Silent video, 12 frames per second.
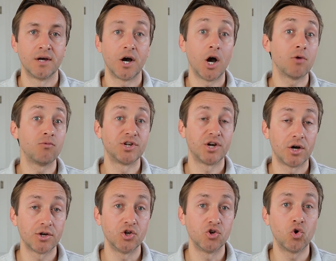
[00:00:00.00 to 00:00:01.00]
I would
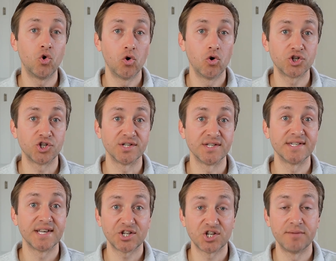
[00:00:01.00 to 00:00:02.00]
argue cautious
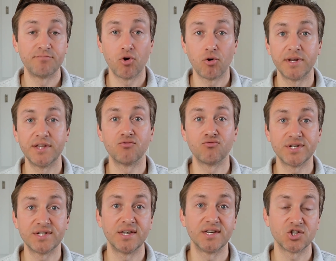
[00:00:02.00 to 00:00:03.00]
is actually probably the
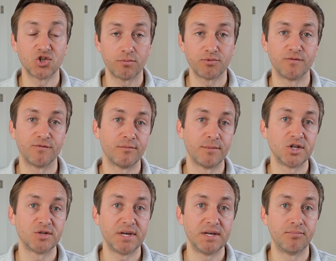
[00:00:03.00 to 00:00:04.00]
riskiest option for
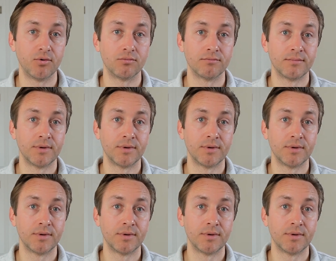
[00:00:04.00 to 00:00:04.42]
most people.